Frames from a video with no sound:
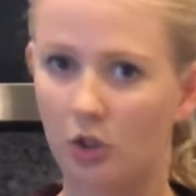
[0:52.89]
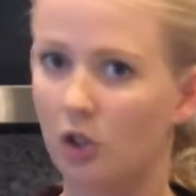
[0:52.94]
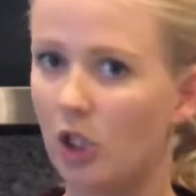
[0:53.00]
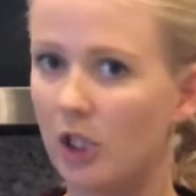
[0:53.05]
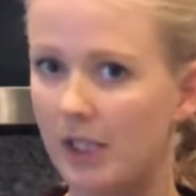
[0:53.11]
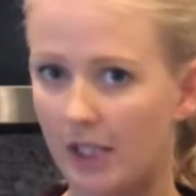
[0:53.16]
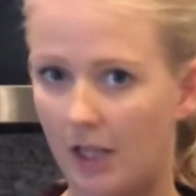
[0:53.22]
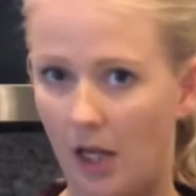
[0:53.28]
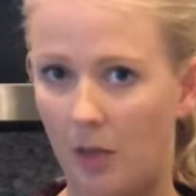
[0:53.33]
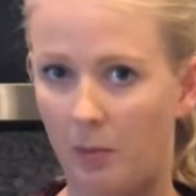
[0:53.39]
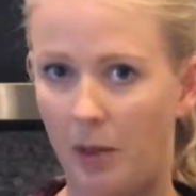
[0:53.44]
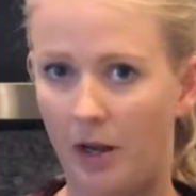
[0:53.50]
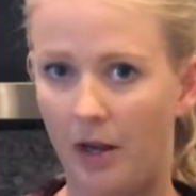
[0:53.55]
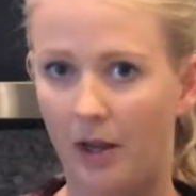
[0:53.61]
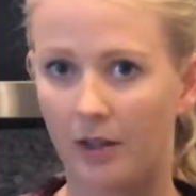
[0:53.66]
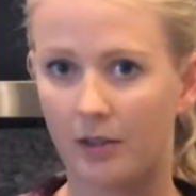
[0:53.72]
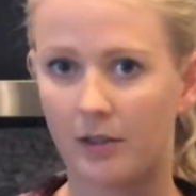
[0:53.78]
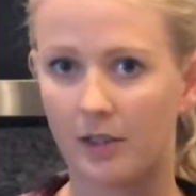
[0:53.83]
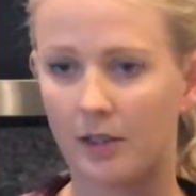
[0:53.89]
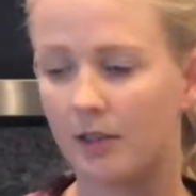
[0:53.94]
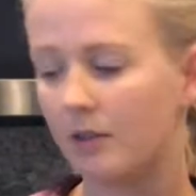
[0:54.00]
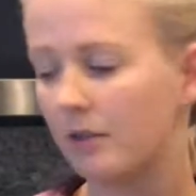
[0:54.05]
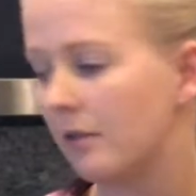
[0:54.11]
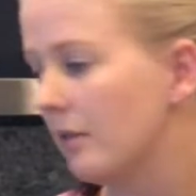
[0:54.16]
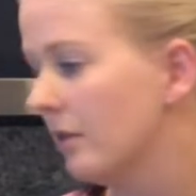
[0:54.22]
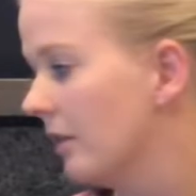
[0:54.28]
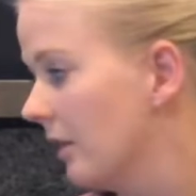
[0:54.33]
cheesecake pans.
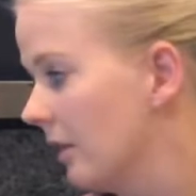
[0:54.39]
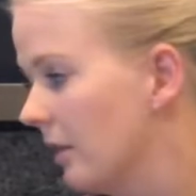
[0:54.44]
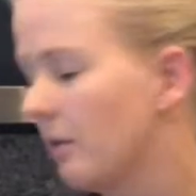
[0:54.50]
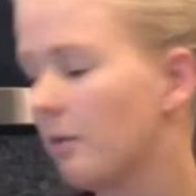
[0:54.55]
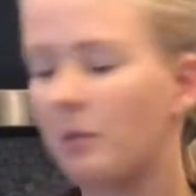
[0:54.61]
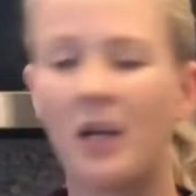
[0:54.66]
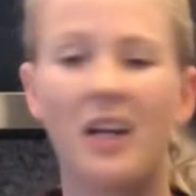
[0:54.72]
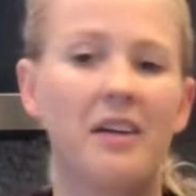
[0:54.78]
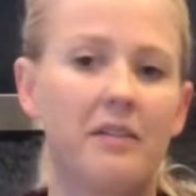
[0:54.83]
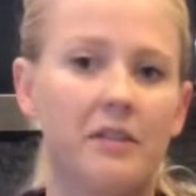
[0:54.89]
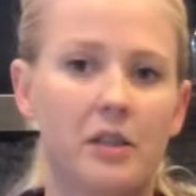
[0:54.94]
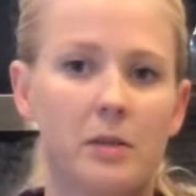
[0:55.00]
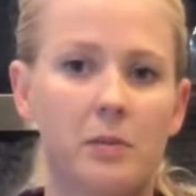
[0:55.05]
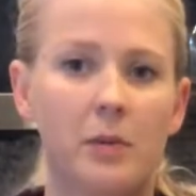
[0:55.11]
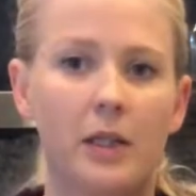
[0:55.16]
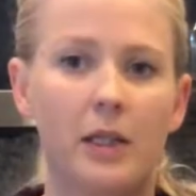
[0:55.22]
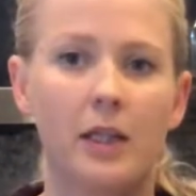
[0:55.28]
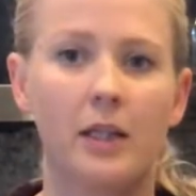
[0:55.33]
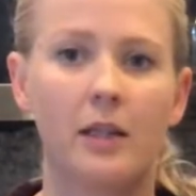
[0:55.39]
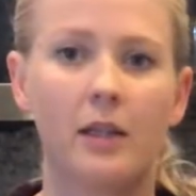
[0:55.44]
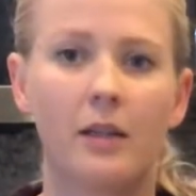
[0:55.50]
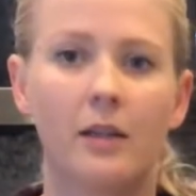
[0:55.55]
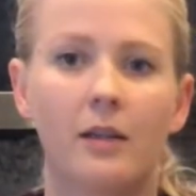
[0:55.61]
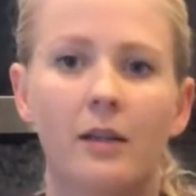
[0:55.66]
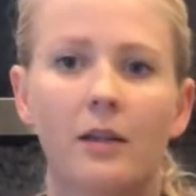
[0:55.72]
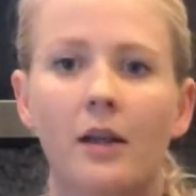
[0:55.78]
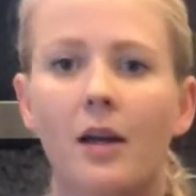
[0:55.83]
My oven's
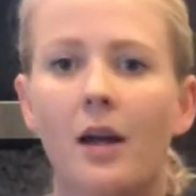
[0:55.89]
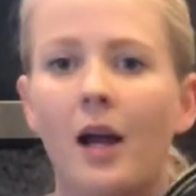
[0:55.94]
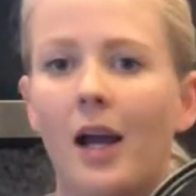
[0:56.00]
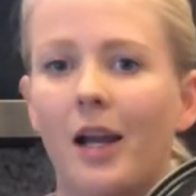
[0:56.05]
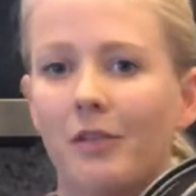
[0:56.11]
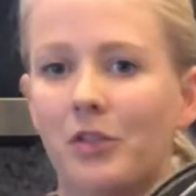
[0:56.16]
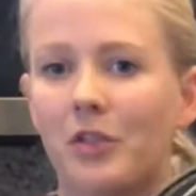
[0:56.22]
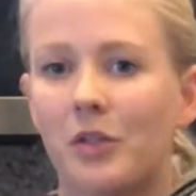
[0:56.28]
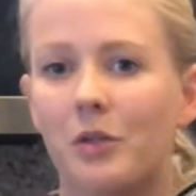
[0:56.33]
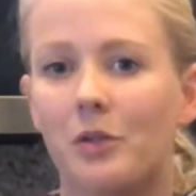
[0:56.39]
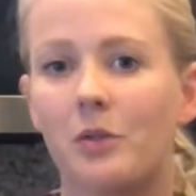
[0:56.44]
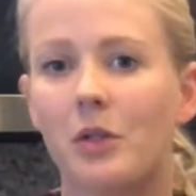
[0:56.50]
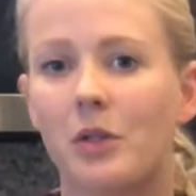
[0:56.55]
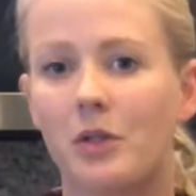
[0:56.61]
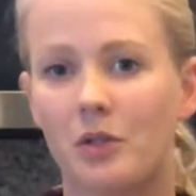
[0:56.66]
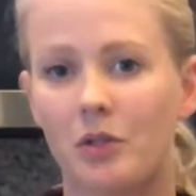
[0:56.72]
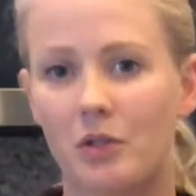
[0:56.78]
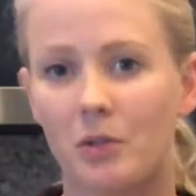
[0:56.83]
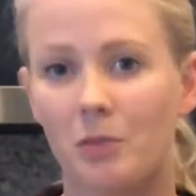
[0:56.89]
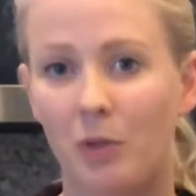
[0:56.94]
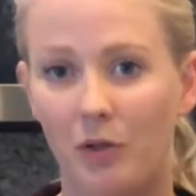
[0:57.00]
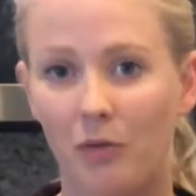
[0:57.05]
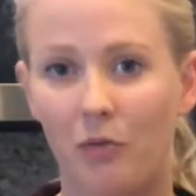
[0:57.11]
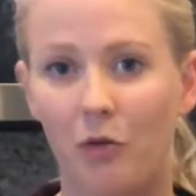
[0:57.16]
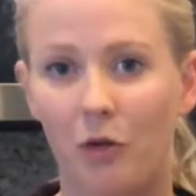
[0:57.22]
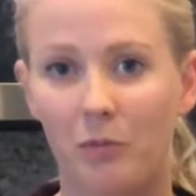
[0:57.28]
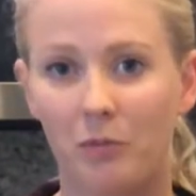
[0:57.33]
preheated. I have 2
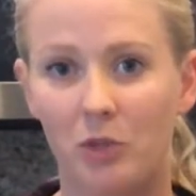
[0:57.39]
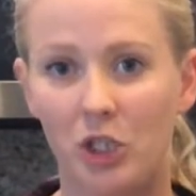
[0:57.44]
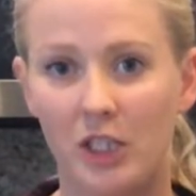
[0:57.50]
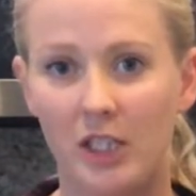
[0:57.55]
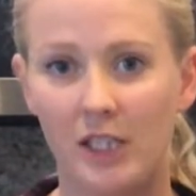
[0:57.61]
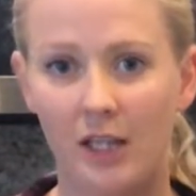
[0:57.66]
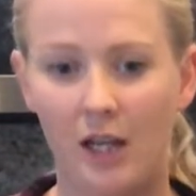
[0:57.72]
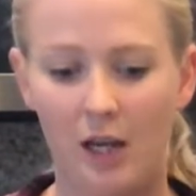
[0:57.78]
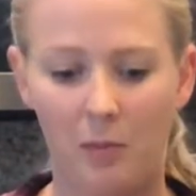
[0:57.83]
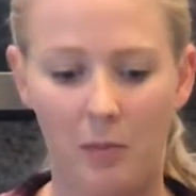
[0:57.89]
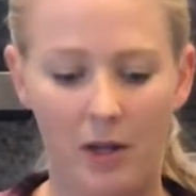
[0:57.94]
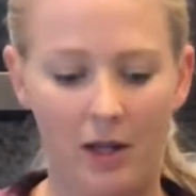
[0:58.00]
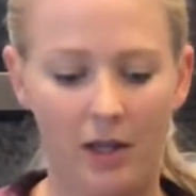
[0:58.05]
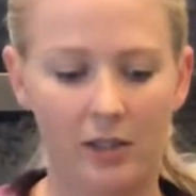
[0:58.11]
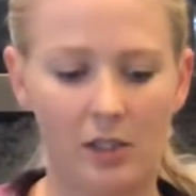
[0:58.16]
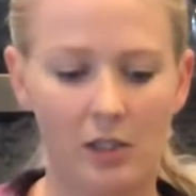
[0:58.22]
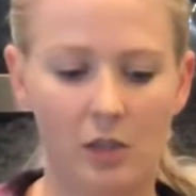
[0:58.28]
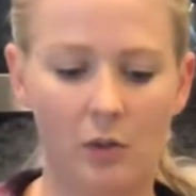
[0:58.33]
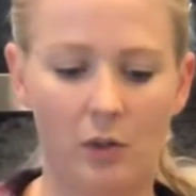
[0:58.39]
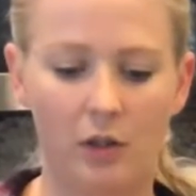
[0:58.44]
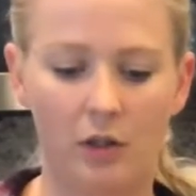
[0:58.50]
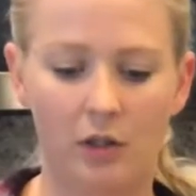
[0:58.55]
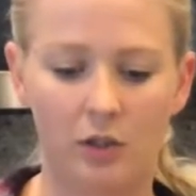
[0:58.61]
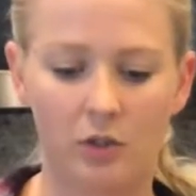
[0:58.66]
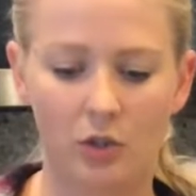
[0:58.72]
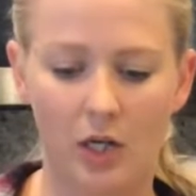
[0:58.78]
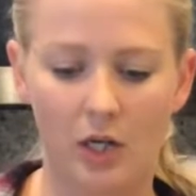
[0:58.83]
springform cheesecake pans, so we're
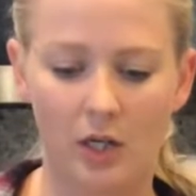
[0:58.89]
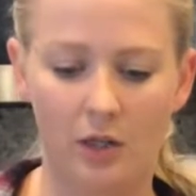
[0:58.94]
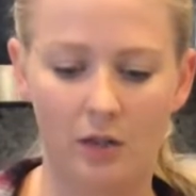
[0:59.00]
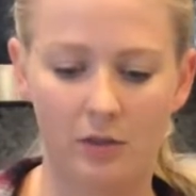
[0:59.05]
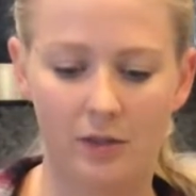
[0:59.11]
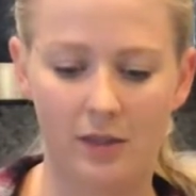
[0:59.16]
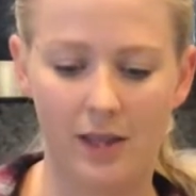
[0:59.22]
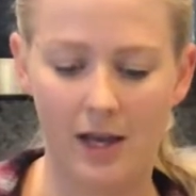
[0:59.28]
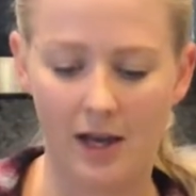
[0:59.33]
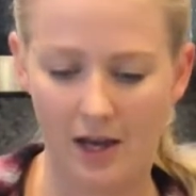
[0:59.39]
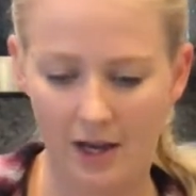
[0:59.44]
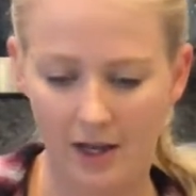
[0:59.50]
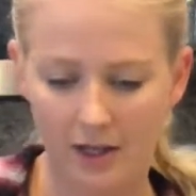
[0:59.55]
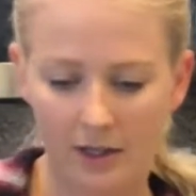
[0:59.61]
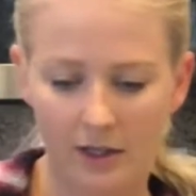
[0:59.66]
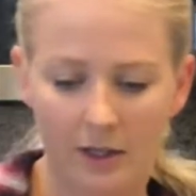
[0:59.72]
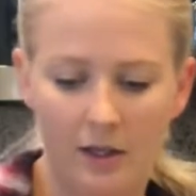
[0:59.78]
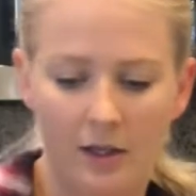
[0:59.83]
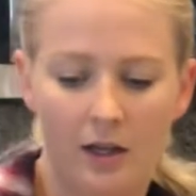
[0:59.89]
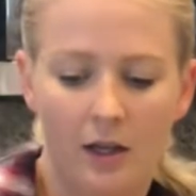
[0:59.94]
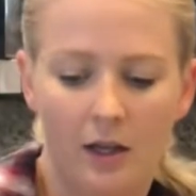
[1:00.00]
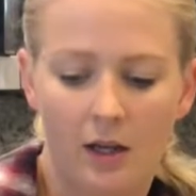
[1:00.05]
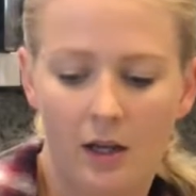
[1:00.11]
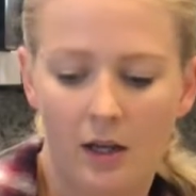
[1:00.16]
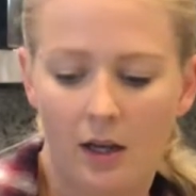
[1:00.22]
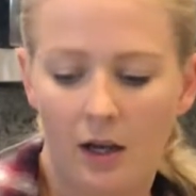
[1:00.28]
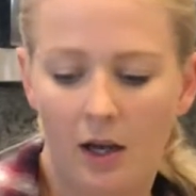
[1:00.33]
gonna try to use that.
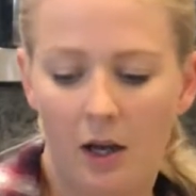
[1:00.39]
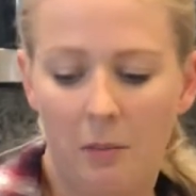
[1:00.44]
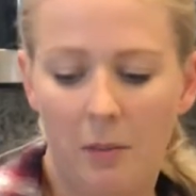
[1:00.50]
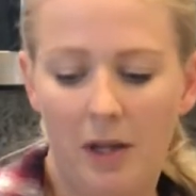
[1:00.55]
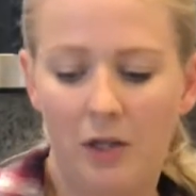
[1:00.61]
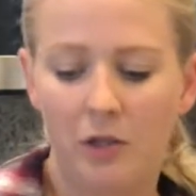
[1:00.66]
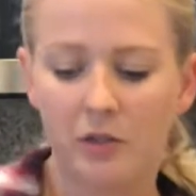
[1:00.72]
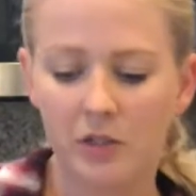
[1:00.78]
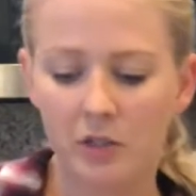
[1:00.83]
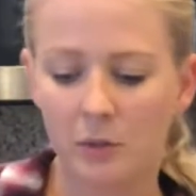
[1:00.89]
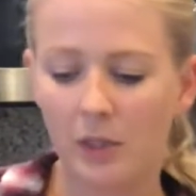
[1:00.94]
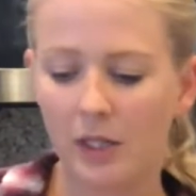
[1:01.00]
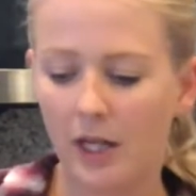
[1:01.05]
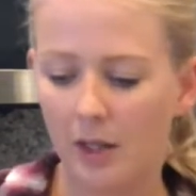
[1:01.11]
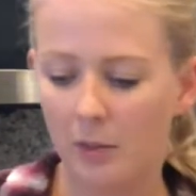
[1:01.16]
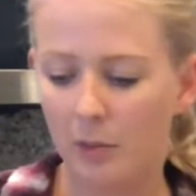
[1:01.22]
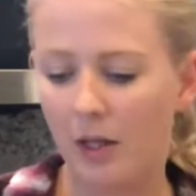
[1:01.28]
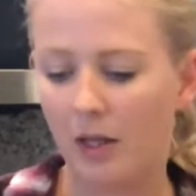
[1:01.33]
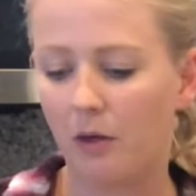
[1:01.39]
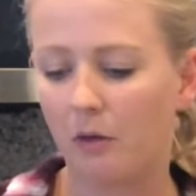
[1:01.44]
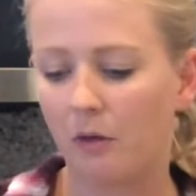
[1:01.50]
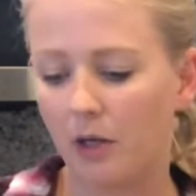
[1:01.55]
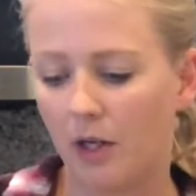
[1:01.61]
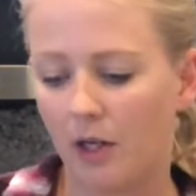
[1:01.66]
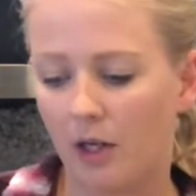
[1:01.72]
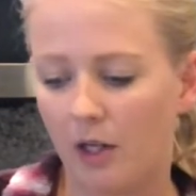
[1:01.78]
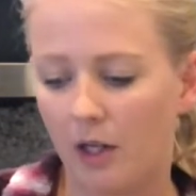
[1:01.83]
I used to work at a
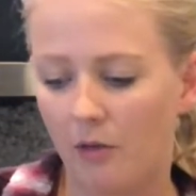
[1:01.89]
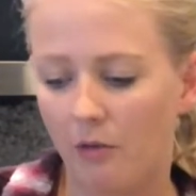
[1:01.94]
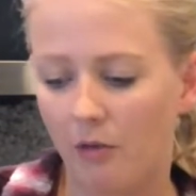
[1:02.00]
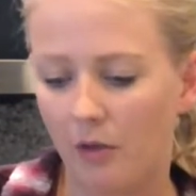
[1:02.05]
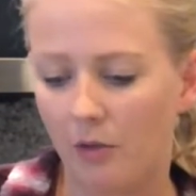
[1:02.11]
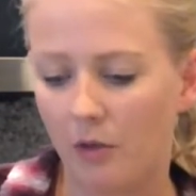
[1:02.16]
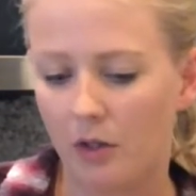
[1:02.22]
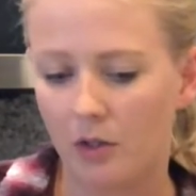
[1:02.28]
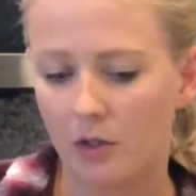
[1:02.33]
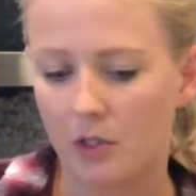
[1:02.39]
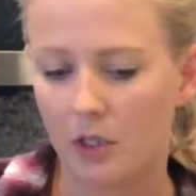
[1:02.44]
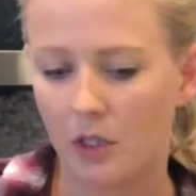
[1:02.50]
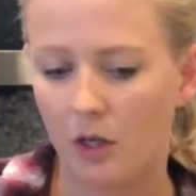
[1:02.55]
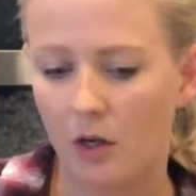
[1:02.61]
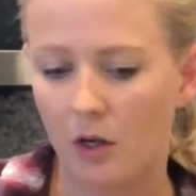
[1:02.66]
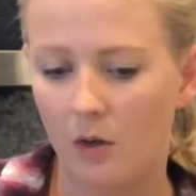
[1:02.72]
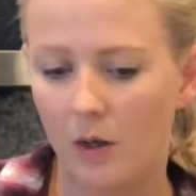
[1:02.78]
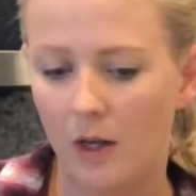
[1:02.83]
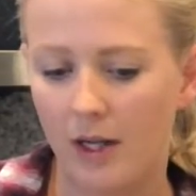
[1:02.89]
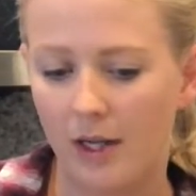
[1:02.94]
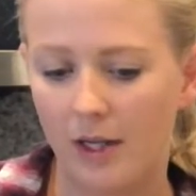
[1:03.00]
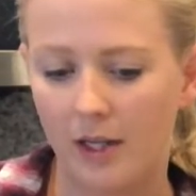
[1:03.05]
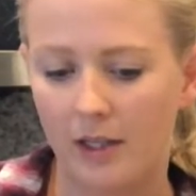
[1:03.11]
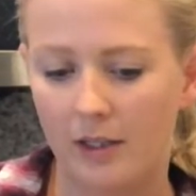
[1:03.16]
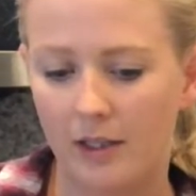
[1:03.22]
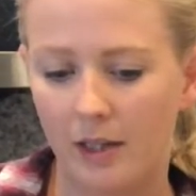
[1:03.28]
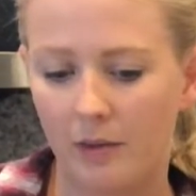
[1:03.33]
bakery a few years ago,
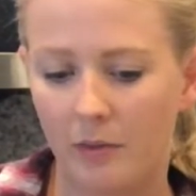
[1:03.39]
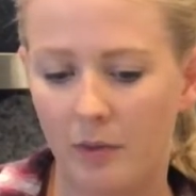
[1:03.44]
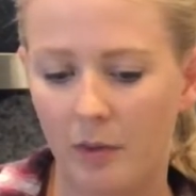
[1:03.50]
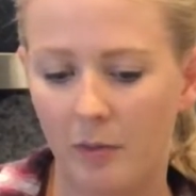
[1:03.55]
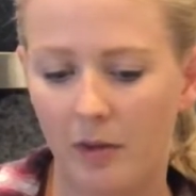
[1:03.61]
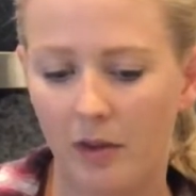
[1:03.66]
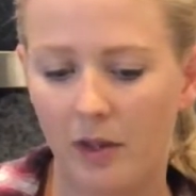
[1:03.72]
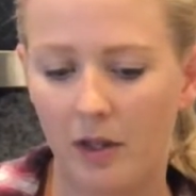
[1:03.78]
and I remember